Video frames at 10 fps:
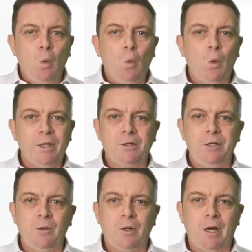Whether
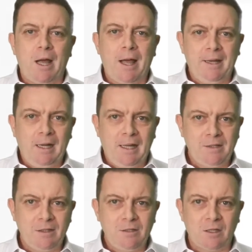you're
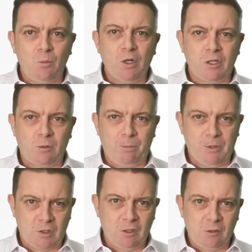analyzing someone's
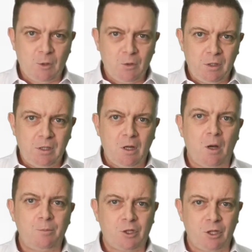business model,
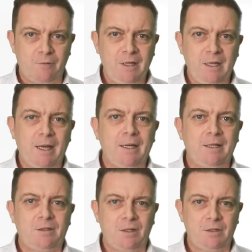observing an
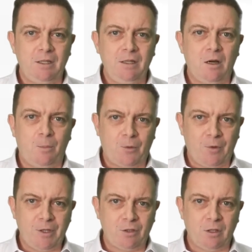existing
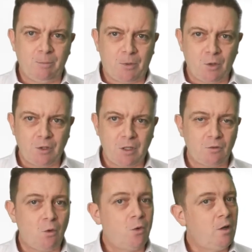operational process,
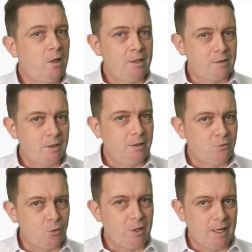or listening
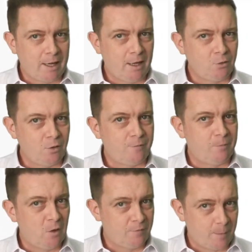to the account
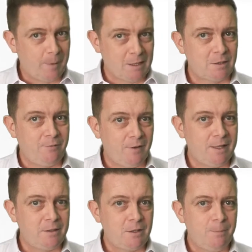of a past
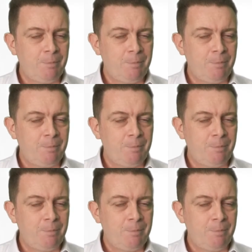event,